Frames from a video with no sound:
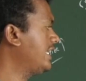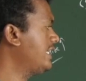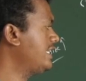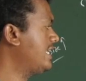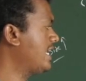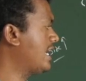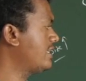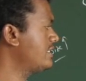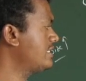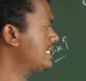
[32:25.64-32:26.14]
in
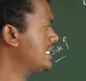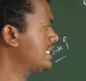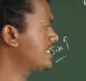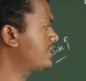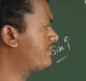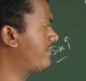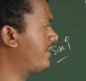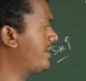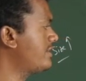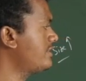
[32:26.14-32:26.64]
gaseous
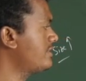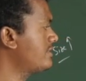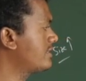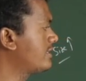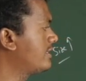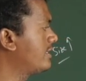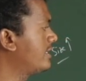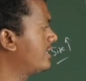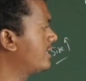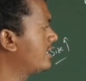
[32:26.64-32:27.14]
phase,
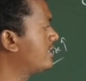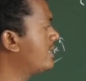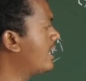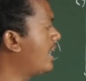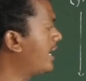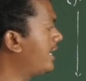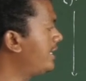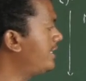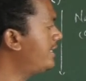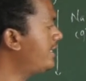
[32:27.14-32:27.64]
the
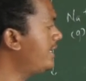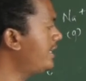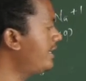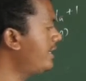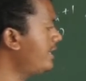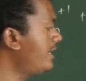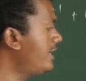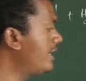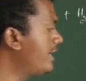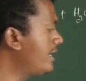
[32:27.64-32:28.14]

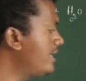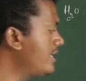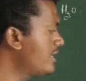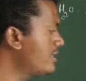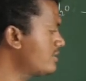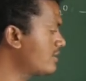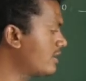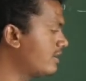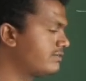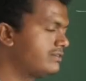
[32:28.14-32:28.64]
hydrated
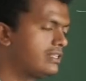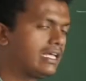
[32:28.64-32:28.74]
radius of